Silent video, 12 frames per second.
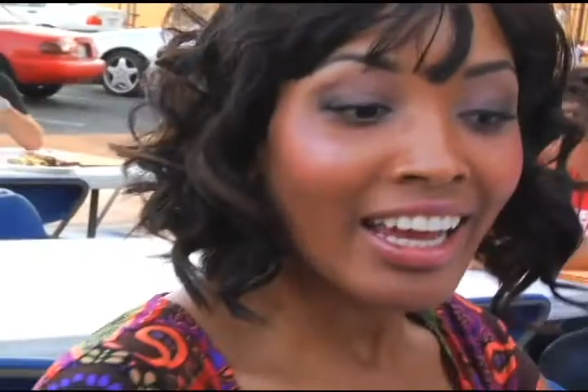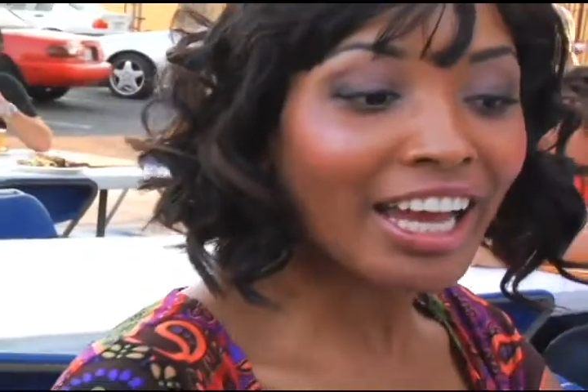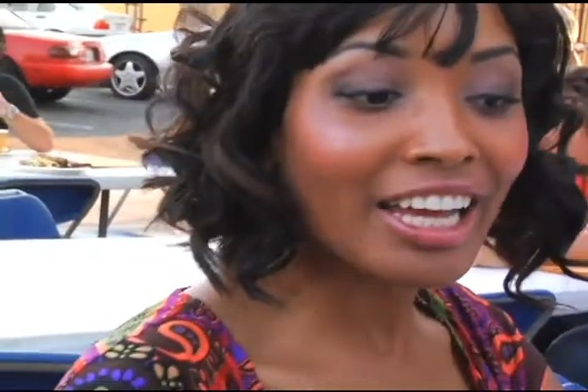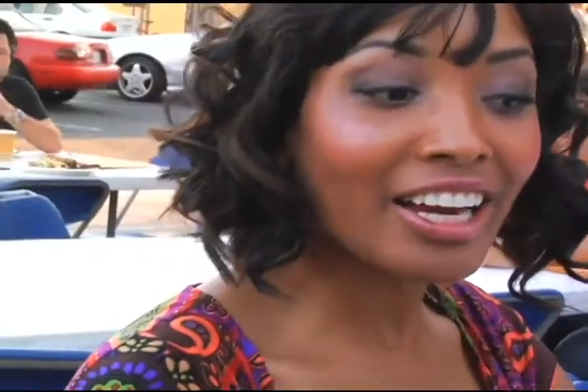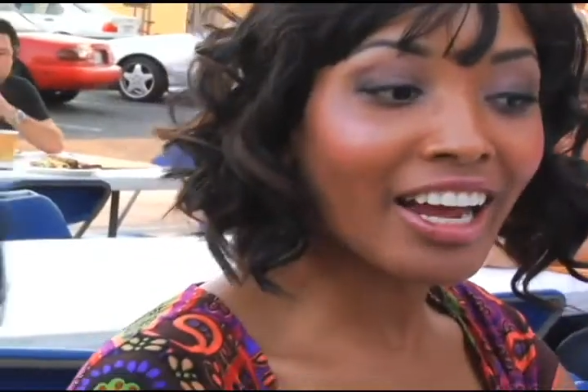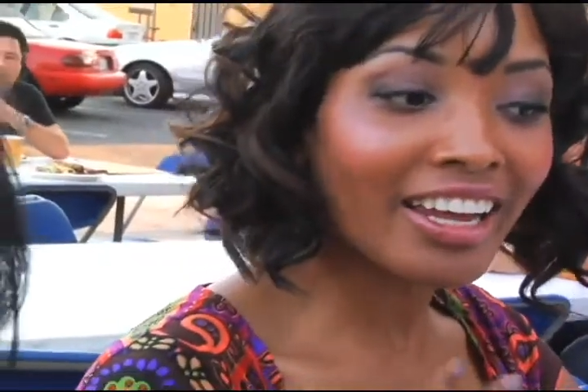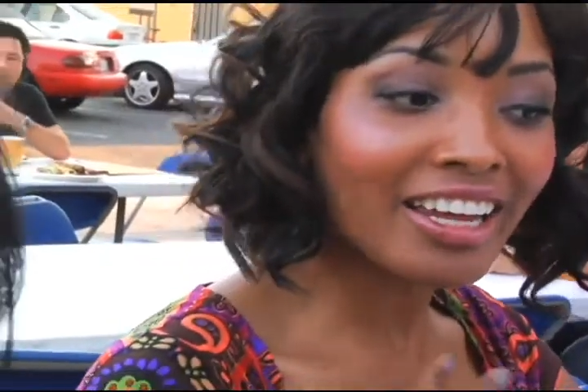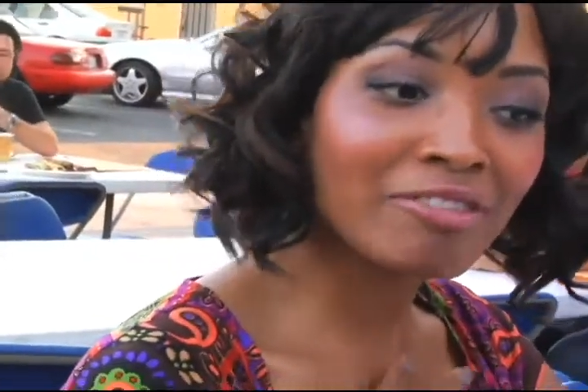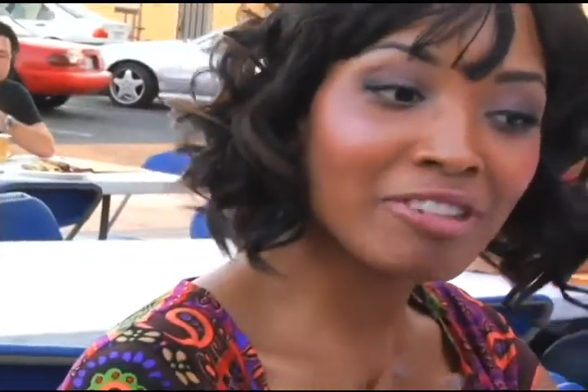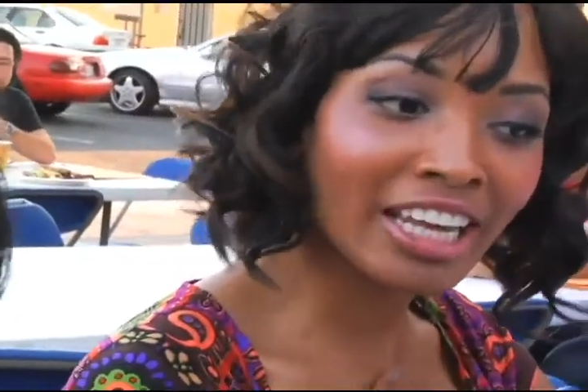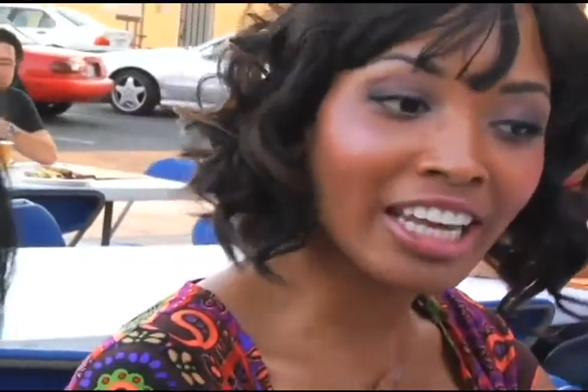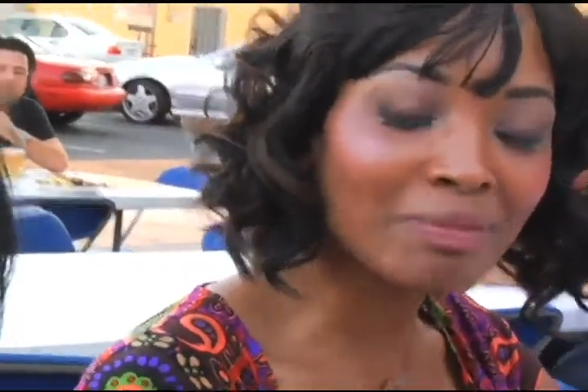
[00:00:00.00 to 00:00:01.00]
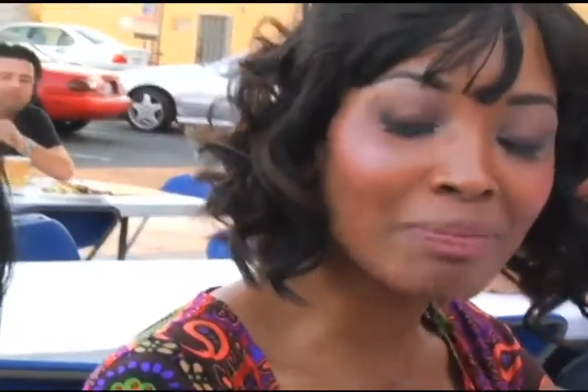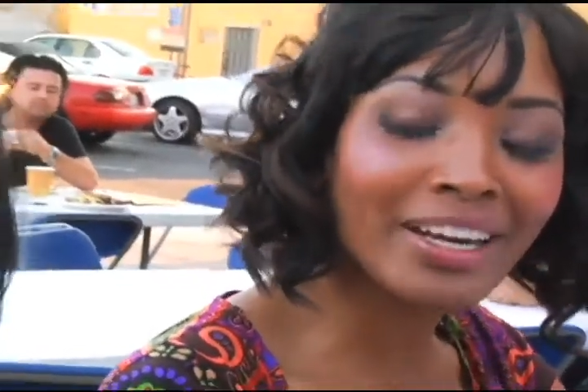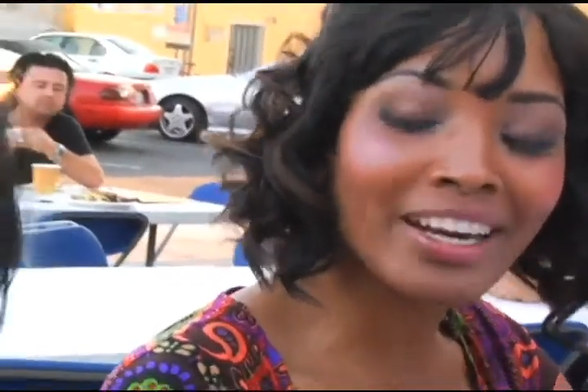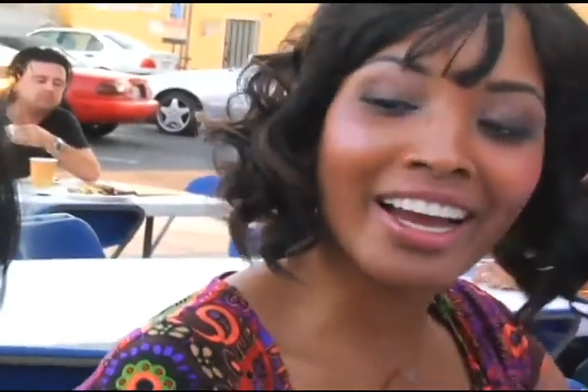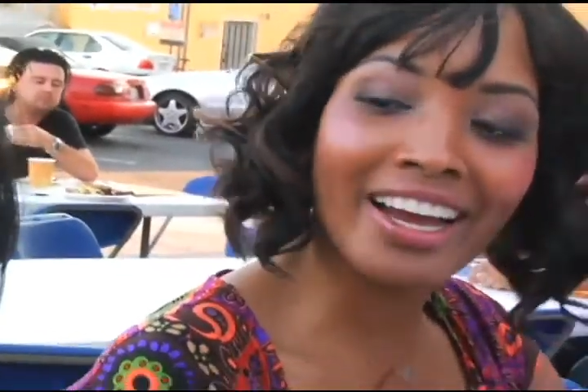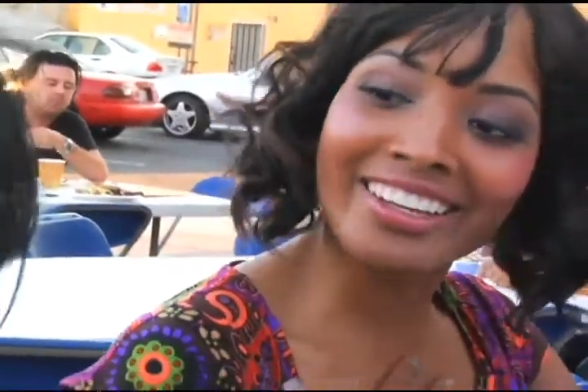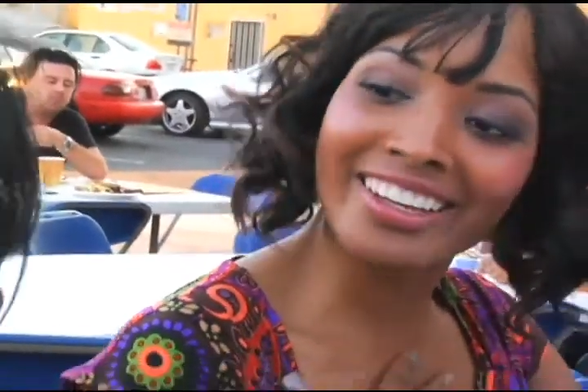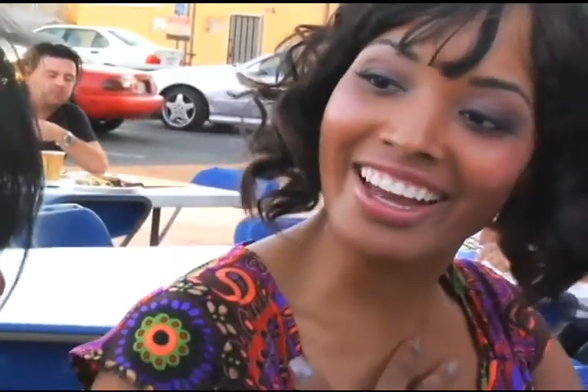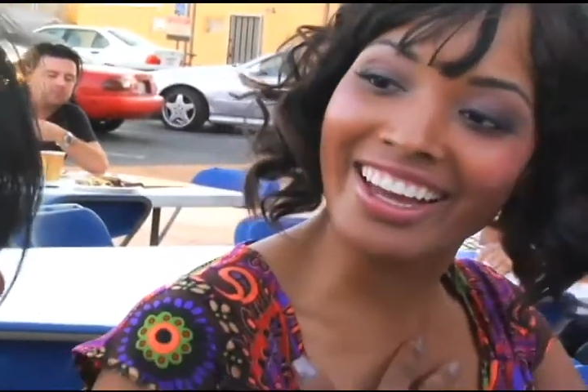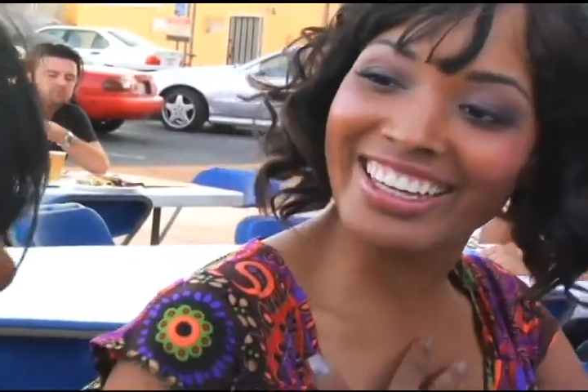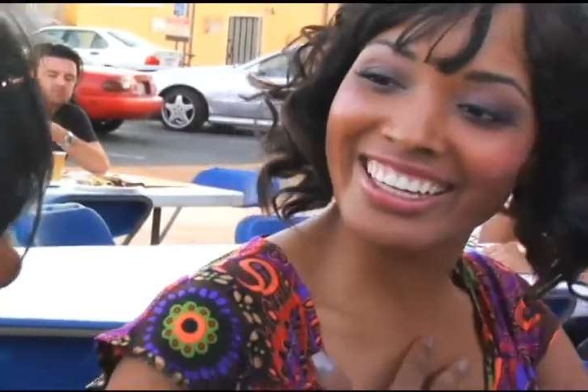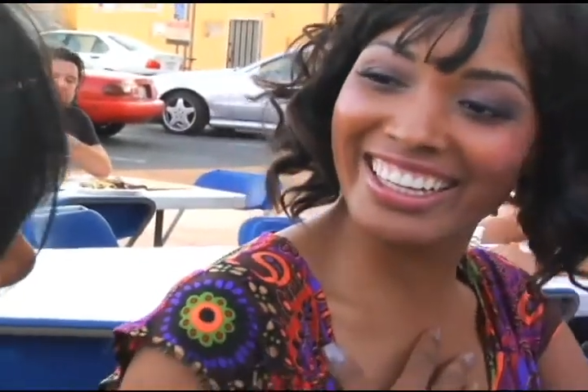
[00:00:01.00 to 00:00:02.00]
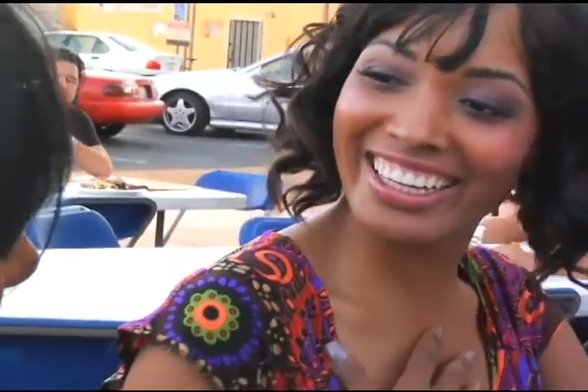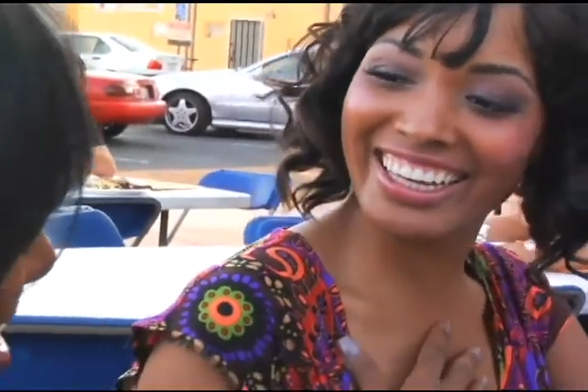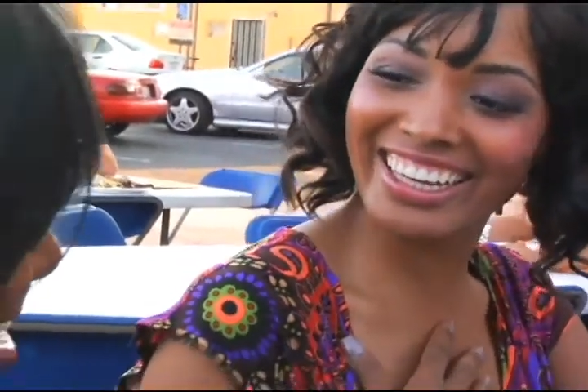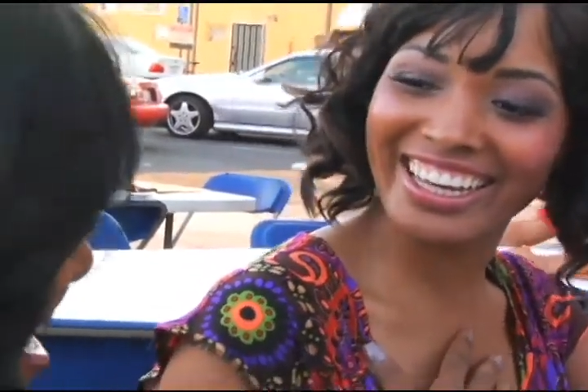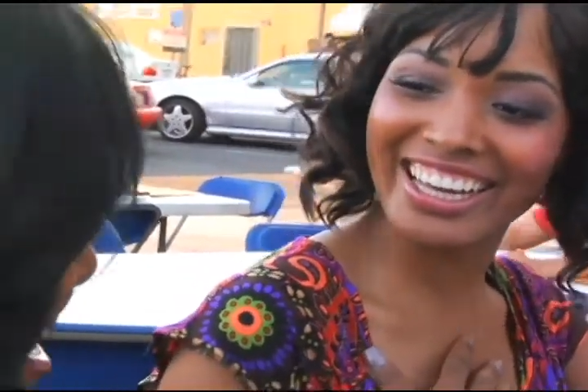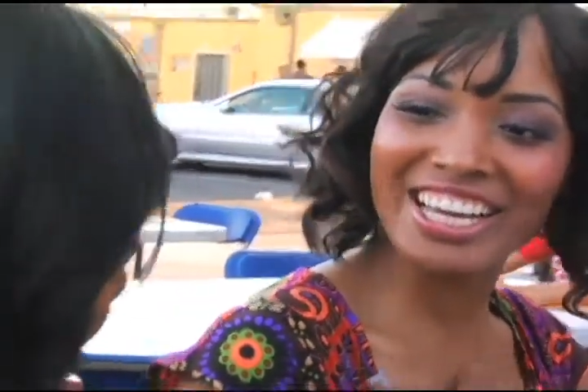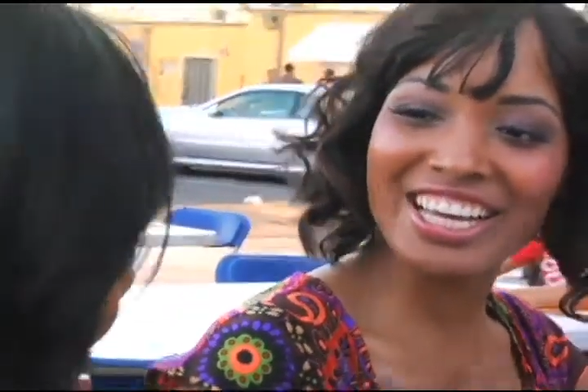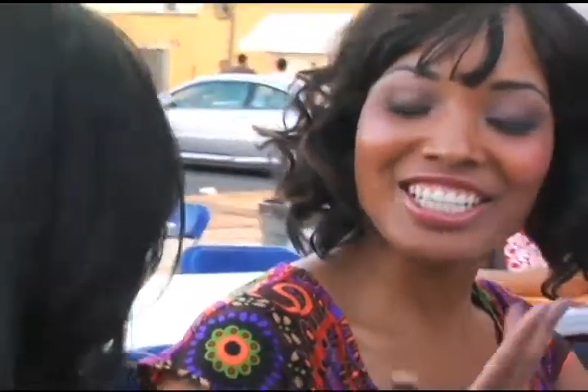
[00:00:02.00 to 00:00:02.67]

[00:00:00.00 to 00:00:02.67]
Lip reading: And I can relate, but yeah.